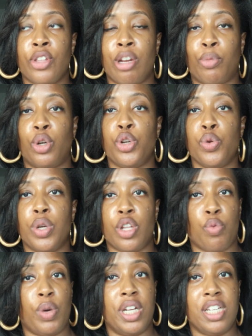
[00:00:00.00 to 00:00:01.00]
Then I'm going to do
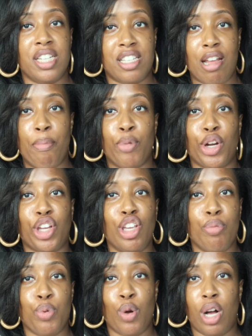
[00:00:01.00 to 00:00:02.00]
another one in December and
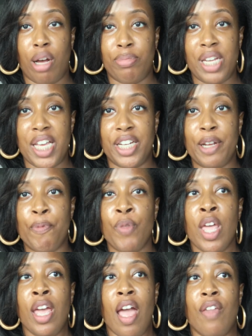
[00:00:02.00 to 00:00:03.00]
keep you all updated,
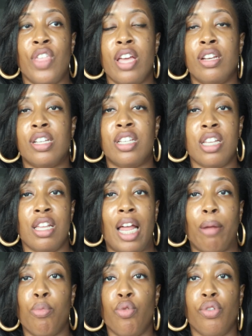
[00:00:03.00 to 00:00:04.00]
and then see
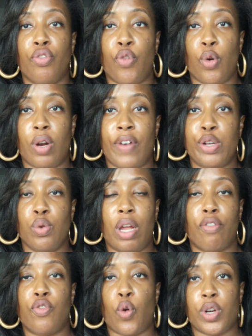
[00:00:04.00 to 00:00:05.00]
like moving forward if I do
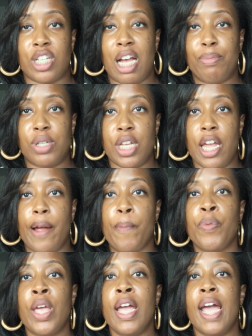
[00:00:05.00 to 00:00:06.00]
like 4 times a year.
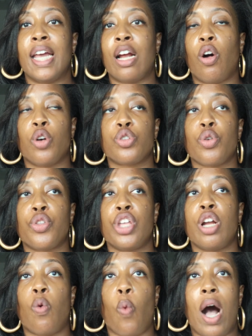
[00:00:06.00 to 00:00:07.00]
And I also
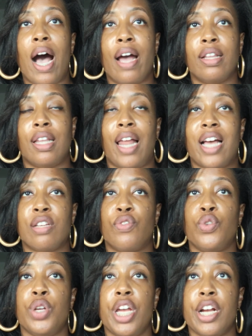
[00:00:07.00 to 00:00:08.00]
think why the last
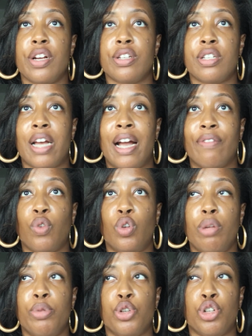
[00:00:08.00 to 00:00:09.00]
few years I've
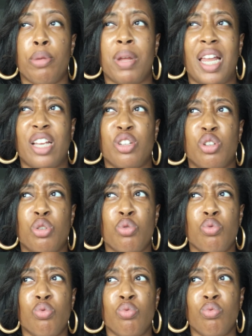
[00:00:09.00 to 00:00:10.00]
only been trimming like
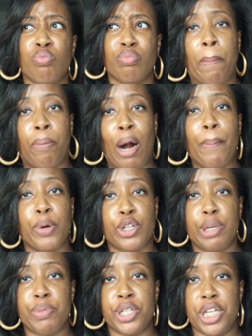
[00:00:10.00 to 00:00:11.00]
2 proper
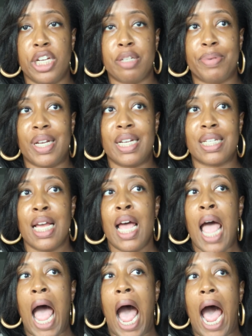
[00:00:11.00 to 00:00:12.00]
trims a year is because
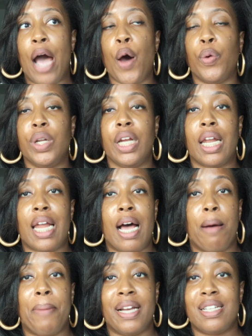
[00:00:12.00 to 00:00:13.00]
I only
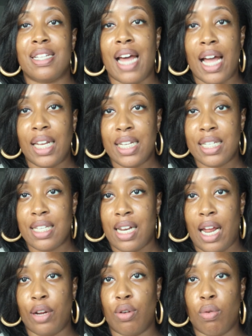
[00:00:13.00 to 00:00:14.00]
allow my stylist
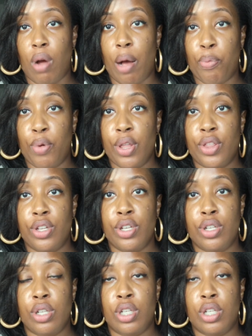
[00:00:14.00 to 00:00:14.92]
that I grew up with to